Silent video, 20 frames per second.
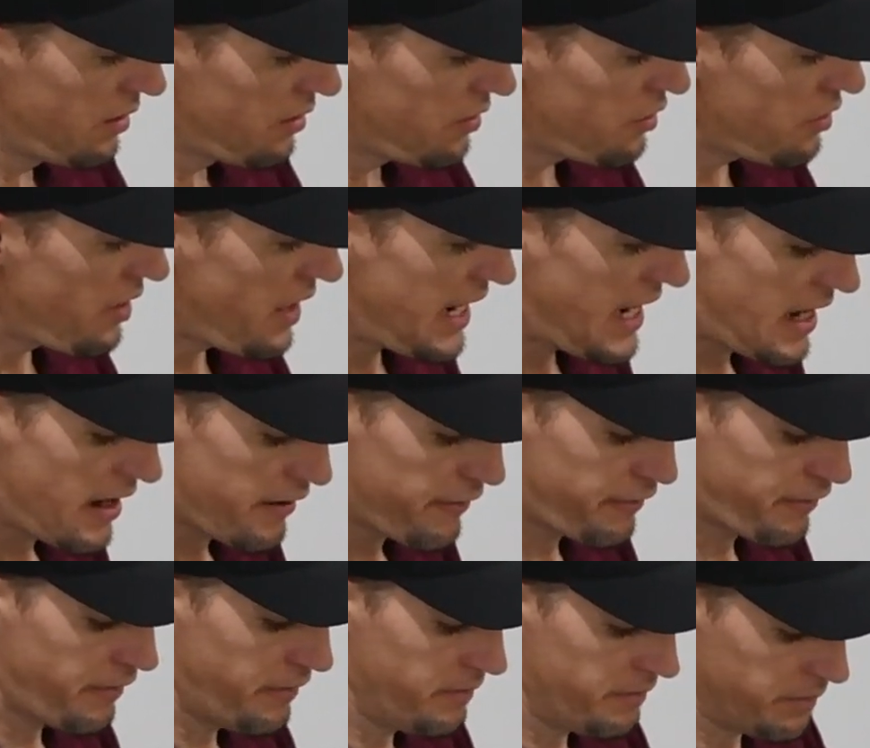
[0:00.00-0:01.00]
you have
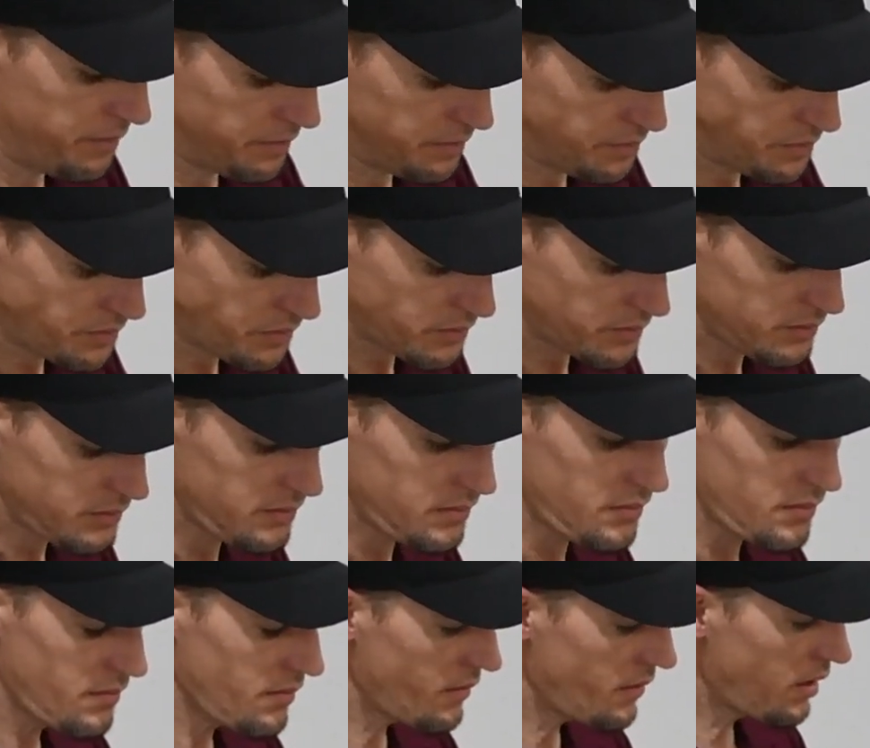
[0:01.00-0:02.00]

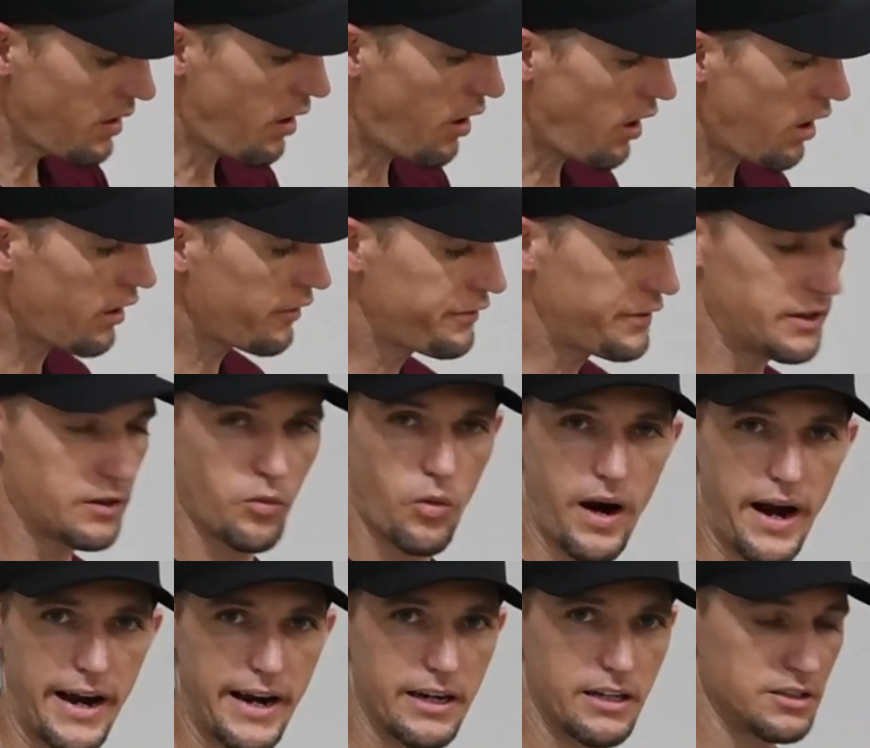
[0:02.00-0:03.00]
all of your
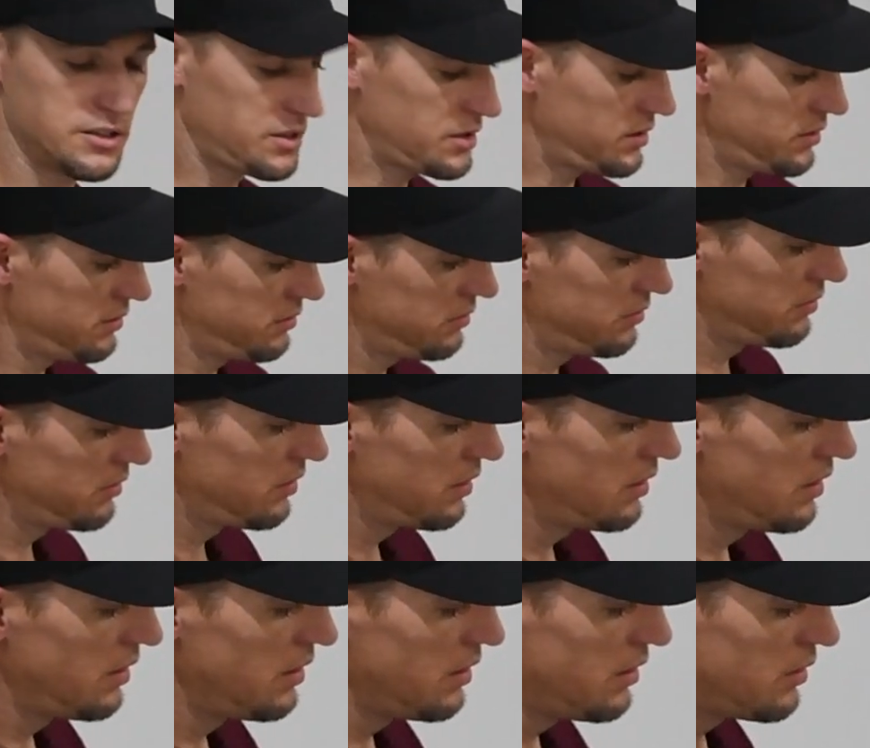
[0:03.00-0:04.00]
wires
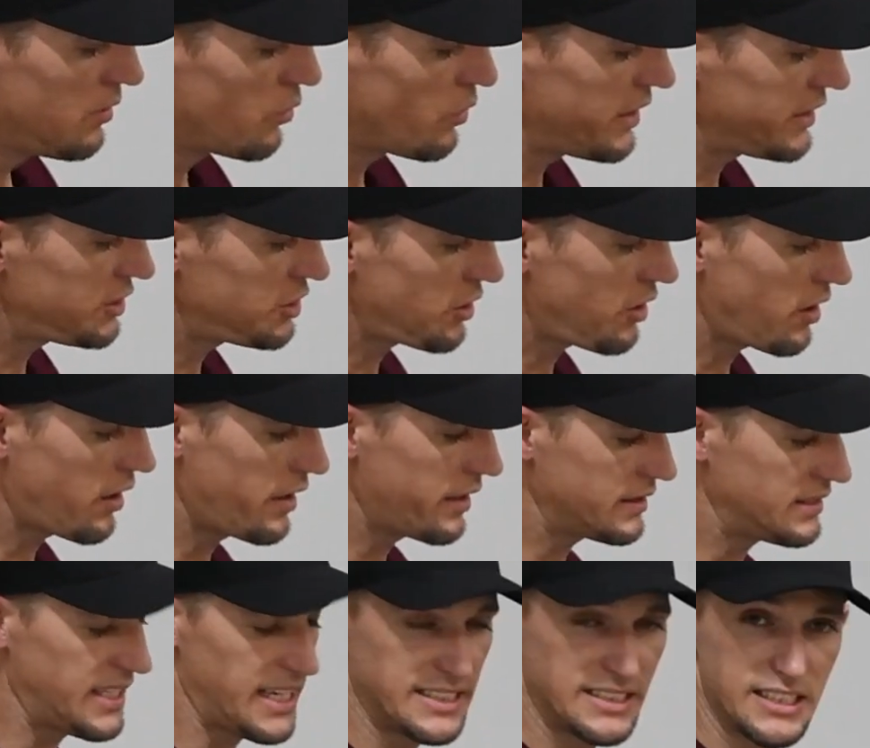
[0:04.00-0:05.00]
which are
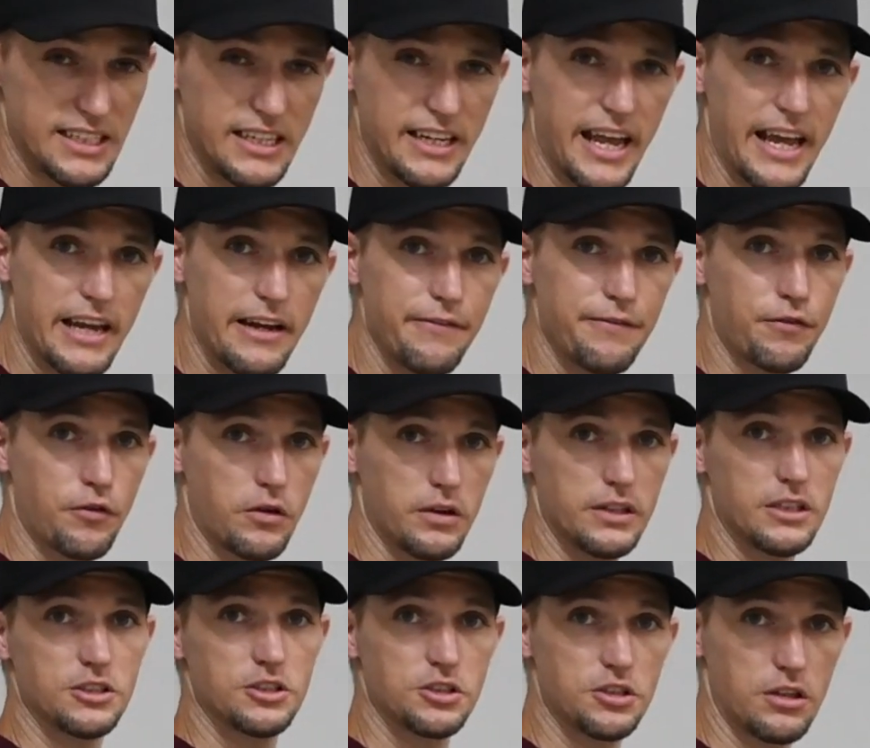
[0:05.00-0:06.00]
designated for
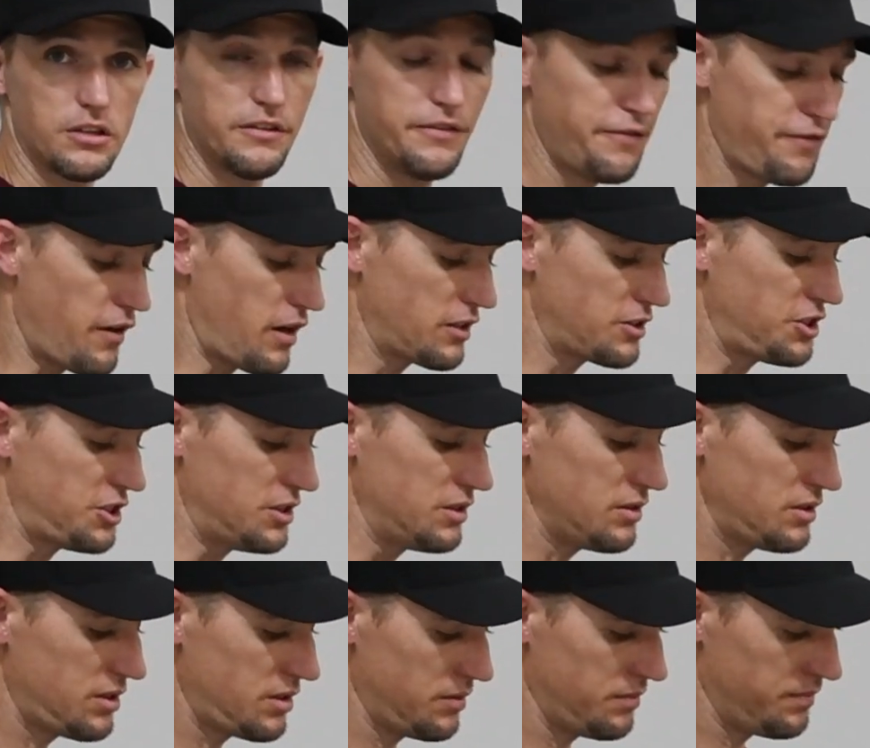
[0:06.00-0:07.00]
their certain
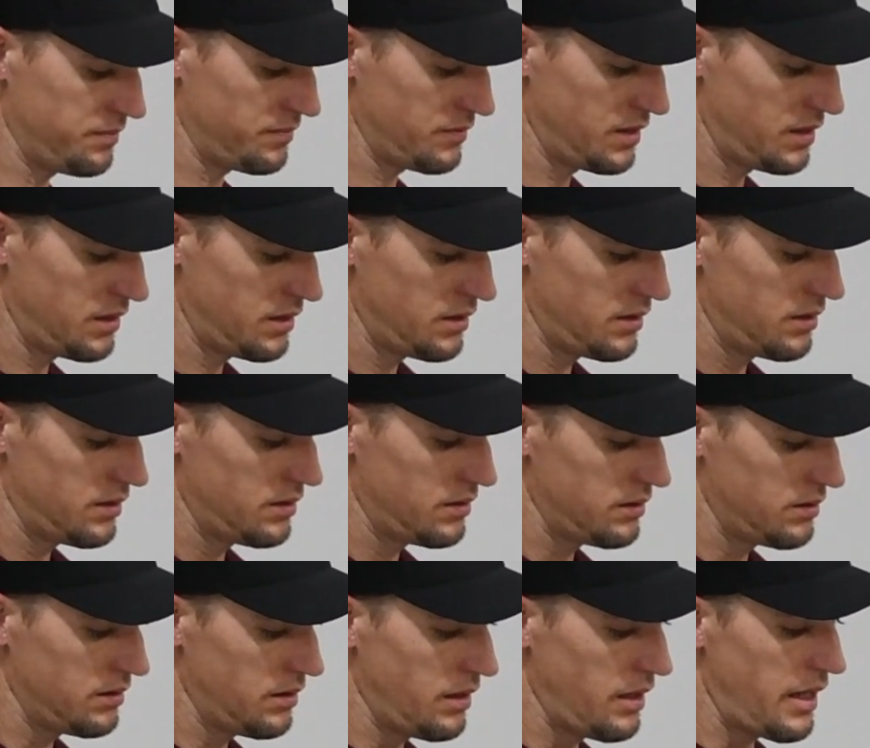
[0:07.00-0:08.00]
functions,
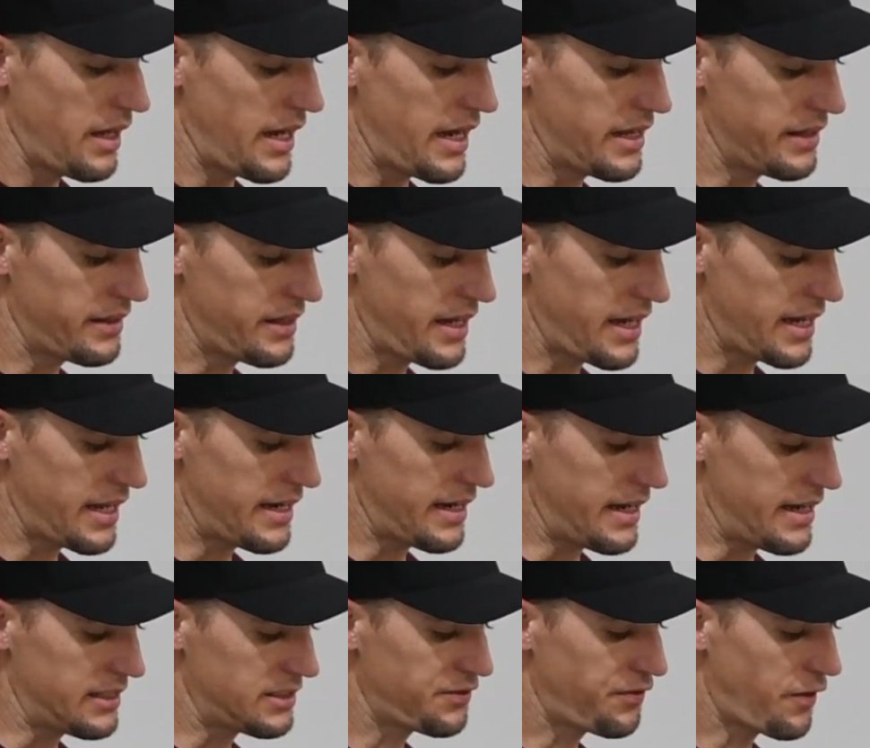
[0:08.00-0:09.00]
and then
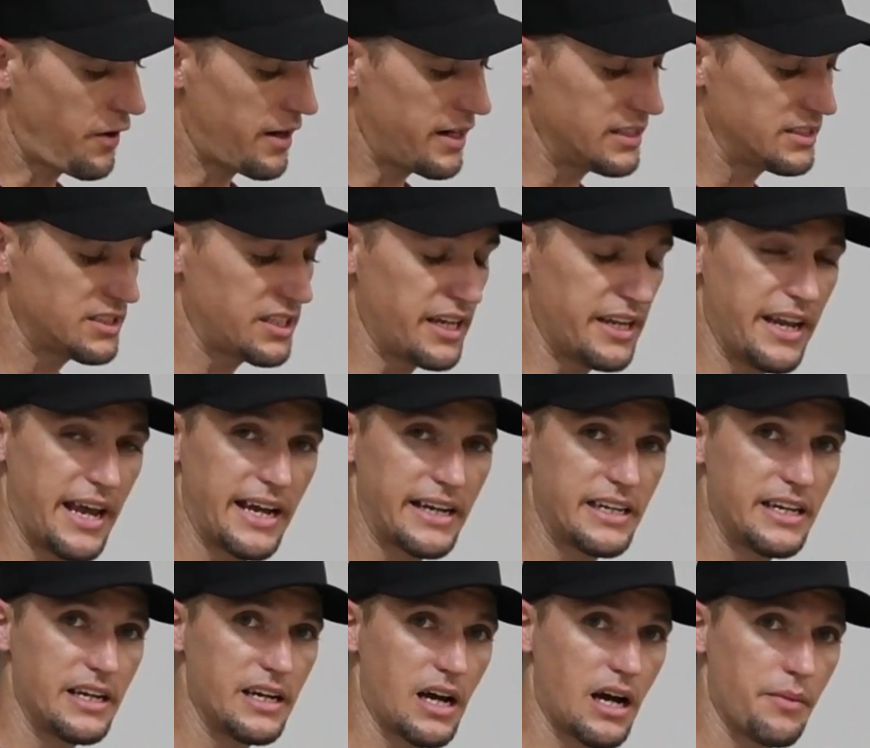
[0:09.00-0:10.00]
as far as
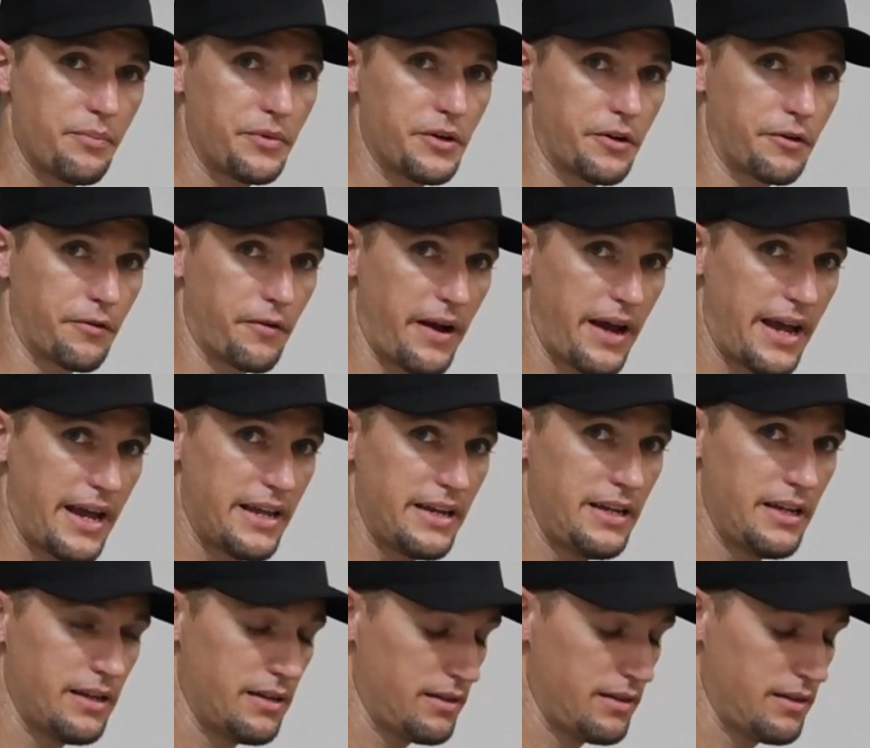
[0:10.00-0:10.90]
connecting up your red